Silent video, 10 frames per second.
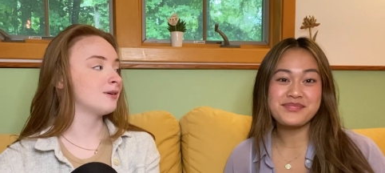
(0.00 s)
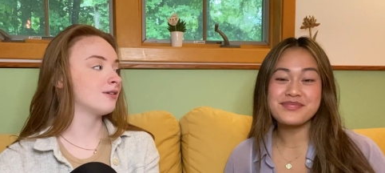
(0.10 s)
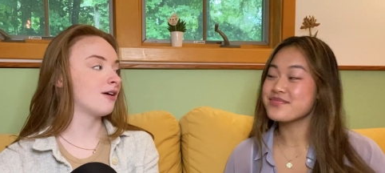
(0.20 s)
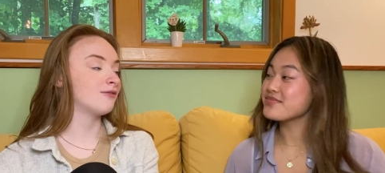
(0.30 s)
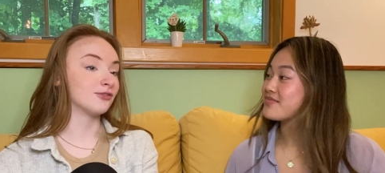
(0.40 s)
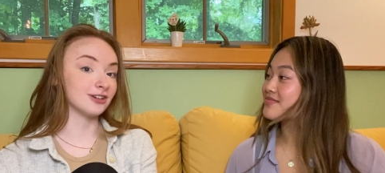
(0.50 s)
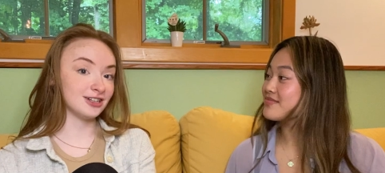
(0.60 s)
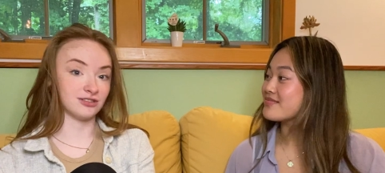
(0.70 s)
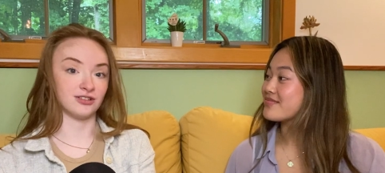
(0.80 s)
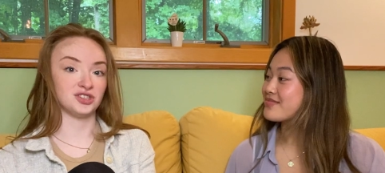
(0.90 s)
Speaker 1: bit of
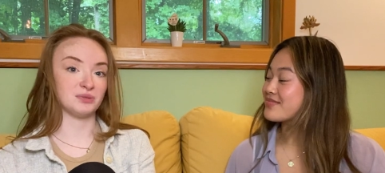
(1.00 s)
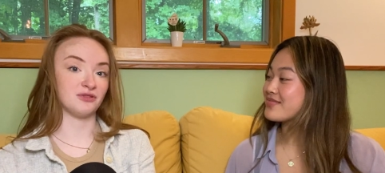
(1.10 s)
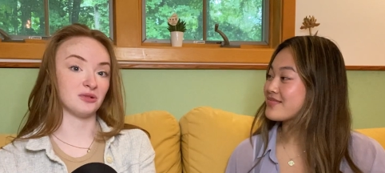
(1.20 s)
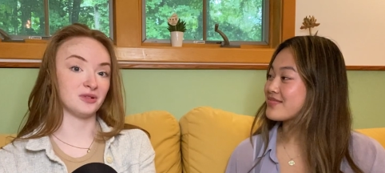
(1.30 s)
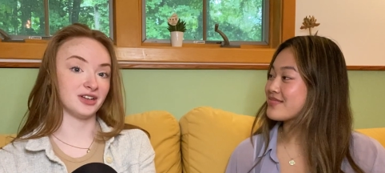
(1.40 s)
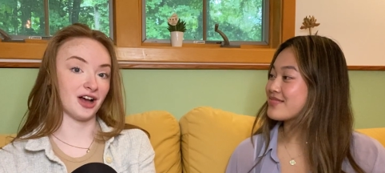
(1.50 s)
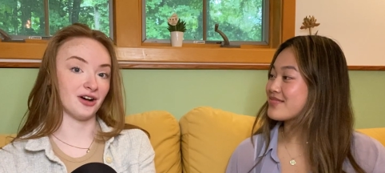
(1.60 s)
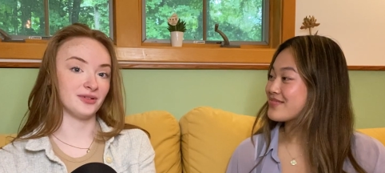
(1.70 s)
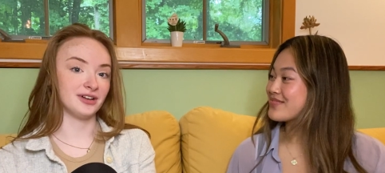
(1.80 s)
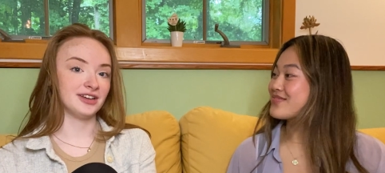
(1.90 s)
research before we
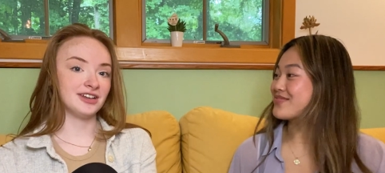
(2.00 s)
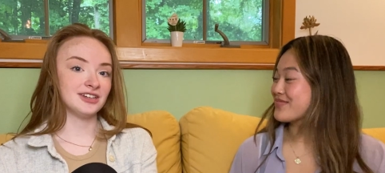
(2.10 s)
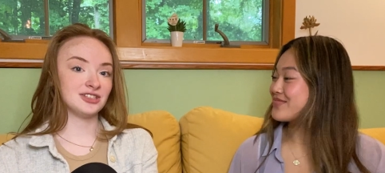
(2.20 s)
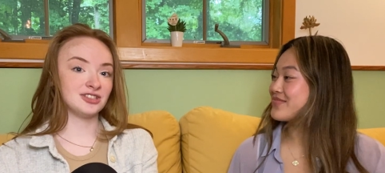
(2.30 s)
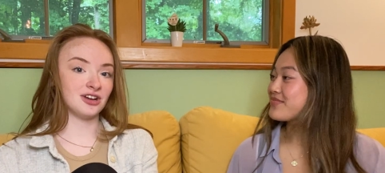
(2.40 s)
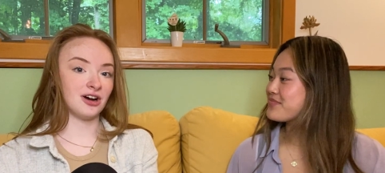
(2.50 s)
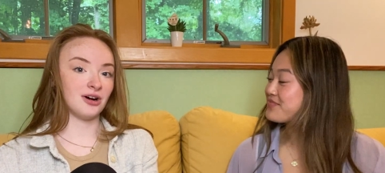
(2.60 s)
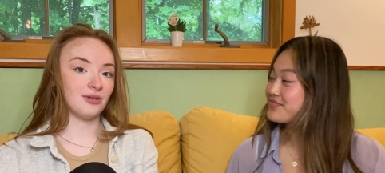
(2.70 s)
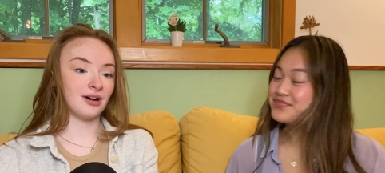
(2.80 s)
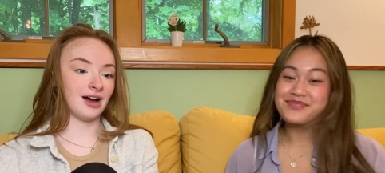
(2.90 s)
go.
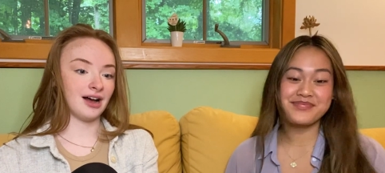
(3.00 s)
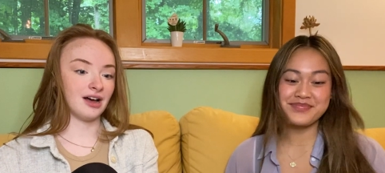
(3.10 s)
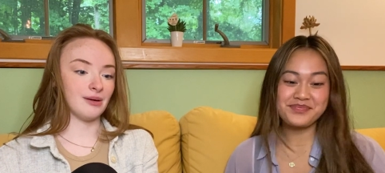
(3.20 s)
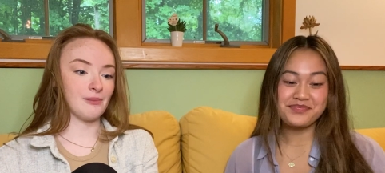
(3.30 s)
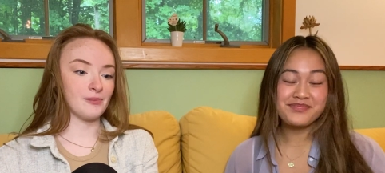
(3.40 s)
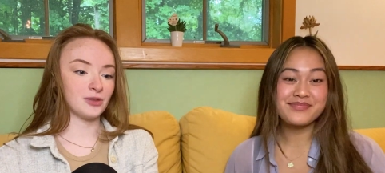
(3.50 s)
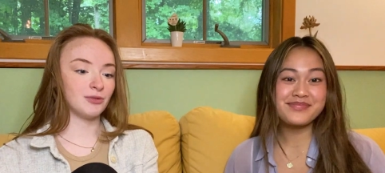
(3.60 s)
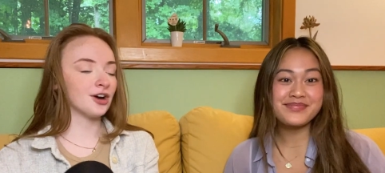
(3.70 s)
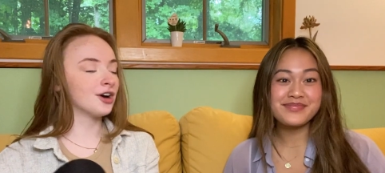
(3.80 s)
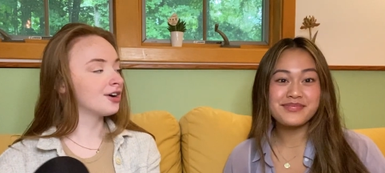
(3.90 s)
So, um,
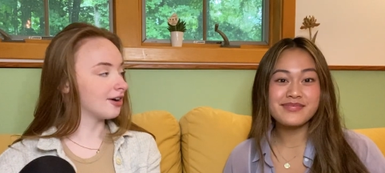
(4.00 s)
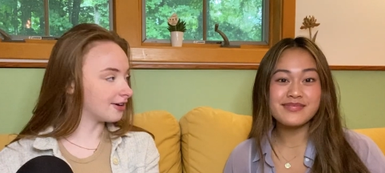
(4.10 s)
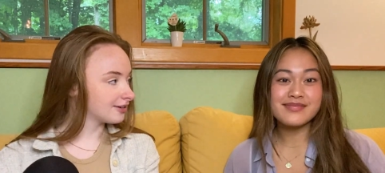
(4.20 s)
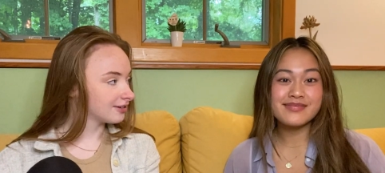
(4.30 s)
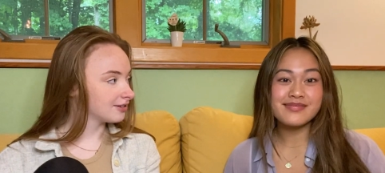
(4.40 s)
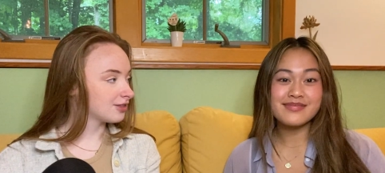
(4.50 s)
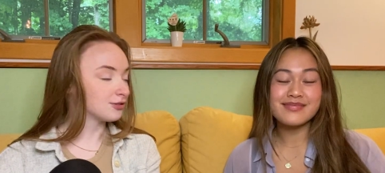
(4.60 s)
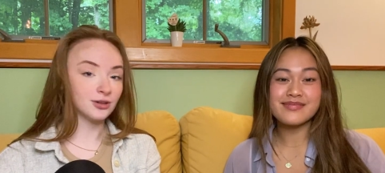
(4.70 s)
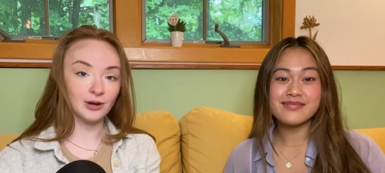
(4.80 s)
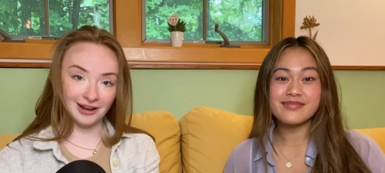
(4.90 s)
we heard
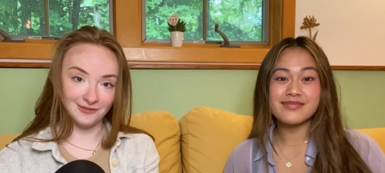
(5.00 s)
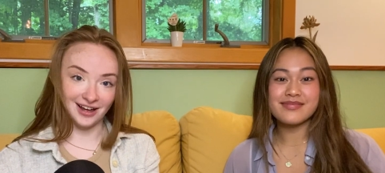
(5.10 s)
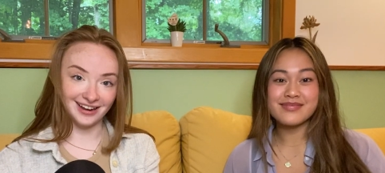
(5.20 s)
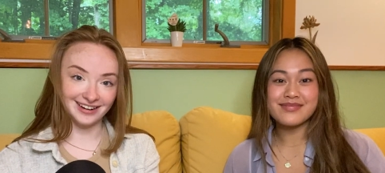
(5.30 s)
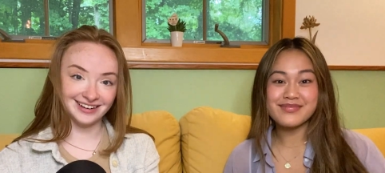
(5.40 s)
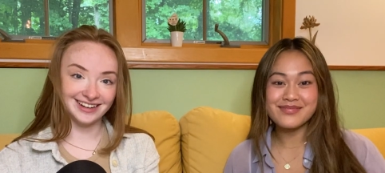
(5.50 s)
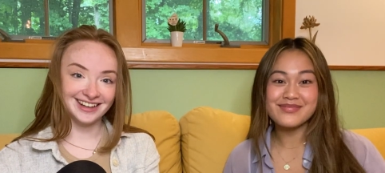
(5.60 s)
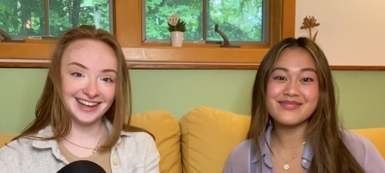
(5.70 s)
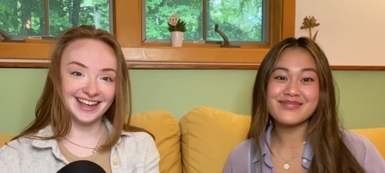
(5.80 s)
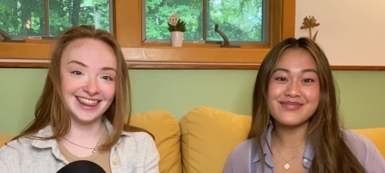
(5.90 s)
through the grapevine
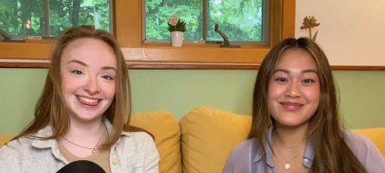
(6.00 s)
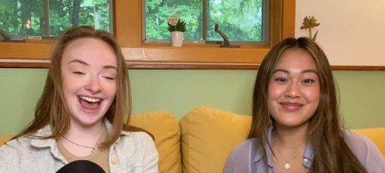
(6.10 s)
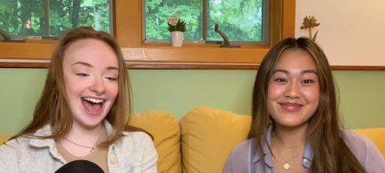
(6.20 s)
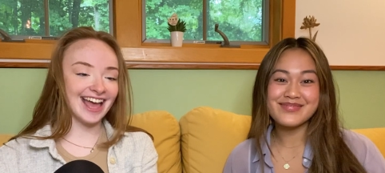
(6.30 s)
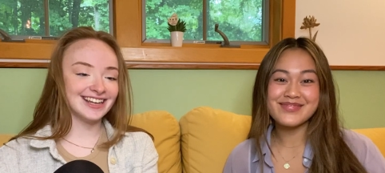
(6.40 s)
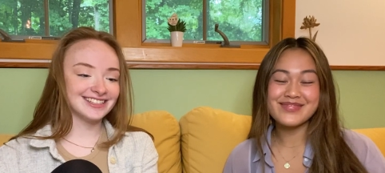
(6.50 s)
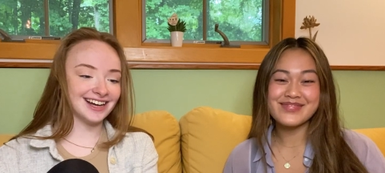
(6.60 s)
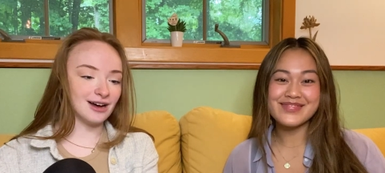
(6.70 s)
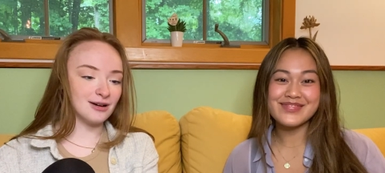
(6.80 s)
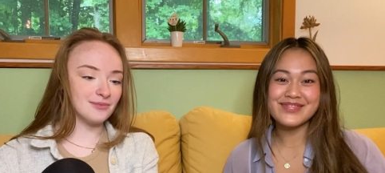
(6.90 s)
that
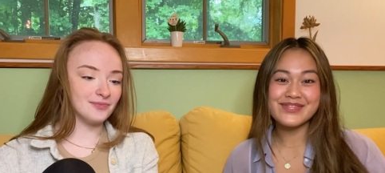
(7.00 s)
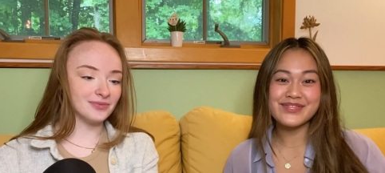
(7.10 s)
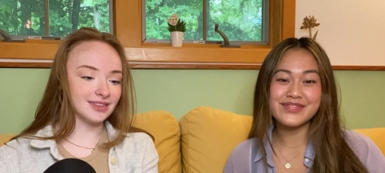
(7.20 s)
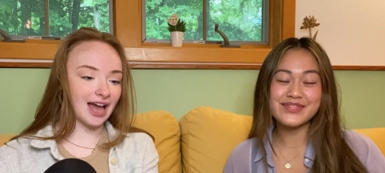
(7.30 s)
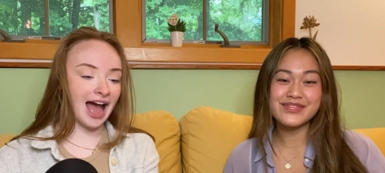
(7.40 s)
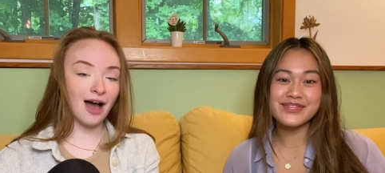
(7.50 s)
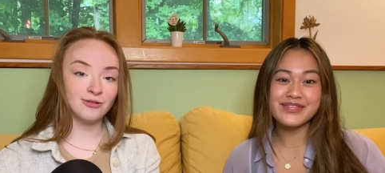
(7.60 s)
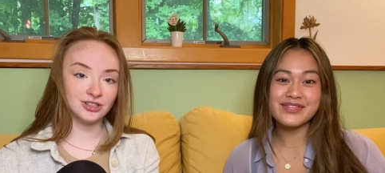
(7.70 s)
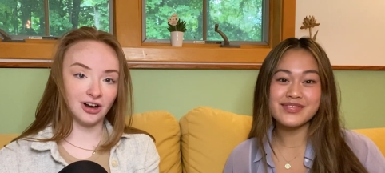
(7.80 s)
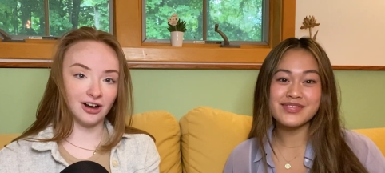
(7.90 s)
um, the
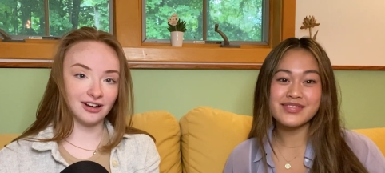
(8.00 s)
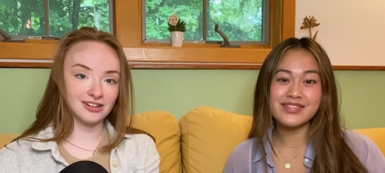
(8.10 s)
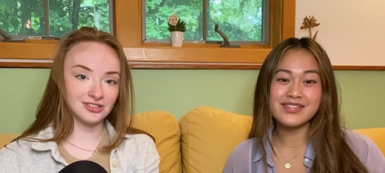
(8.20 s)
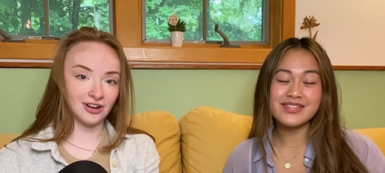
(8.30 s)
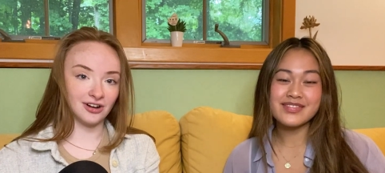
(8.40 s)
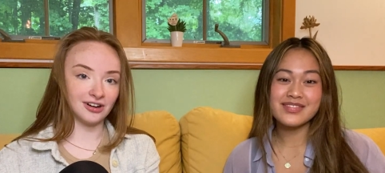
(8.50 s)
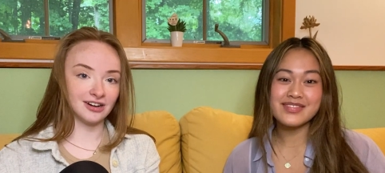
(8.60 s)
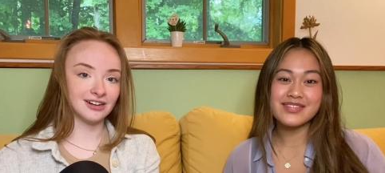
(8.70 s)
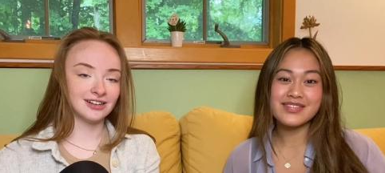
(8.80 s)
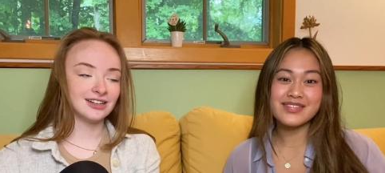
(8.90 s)
Hound Dog
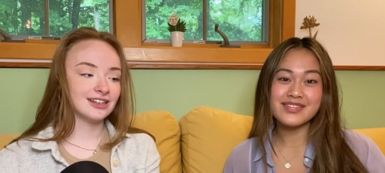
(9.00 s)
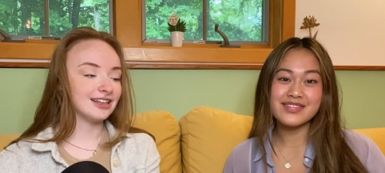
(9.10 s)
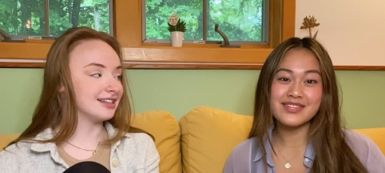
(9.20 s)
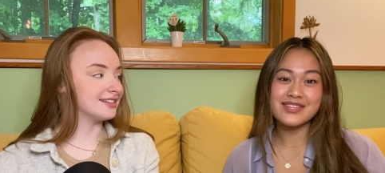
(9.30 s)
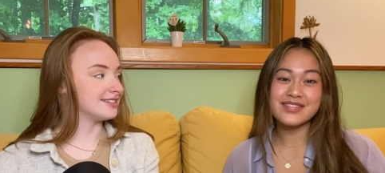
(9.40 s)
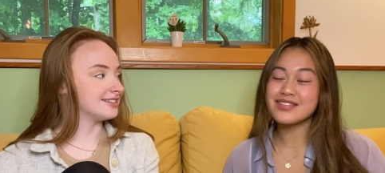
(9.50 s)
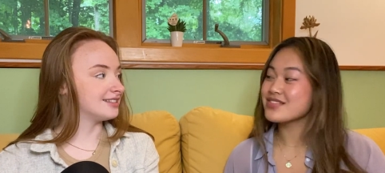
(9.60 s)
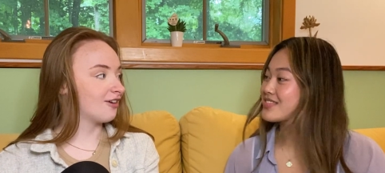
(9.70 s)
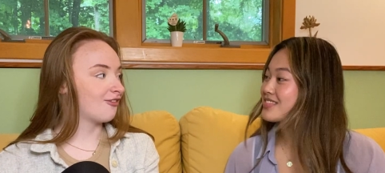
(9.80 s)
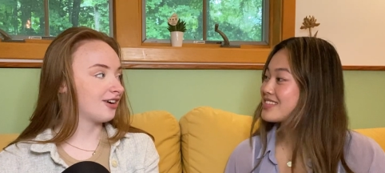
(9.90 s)
song is
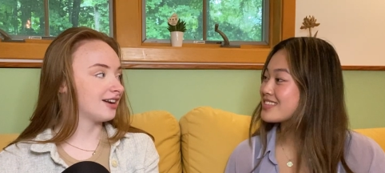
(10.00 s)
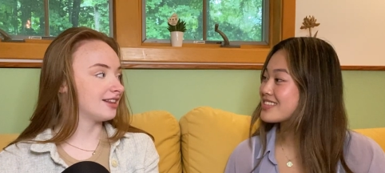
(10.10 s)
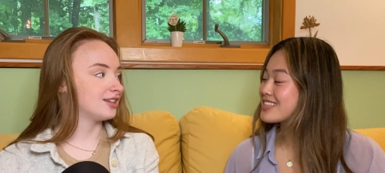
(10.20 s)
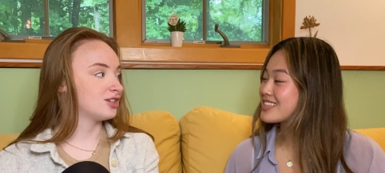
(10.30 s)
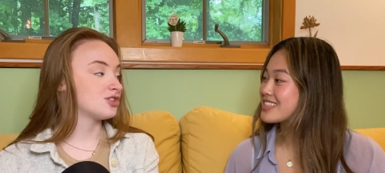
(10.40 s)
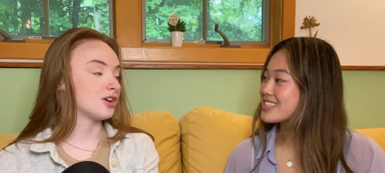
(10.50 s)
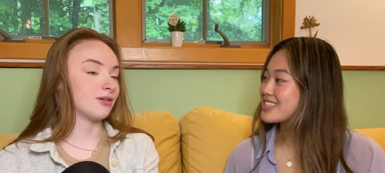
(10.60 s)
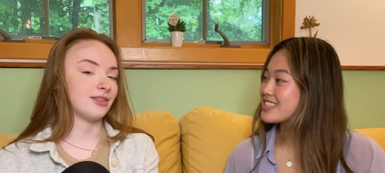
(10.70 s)
different in this show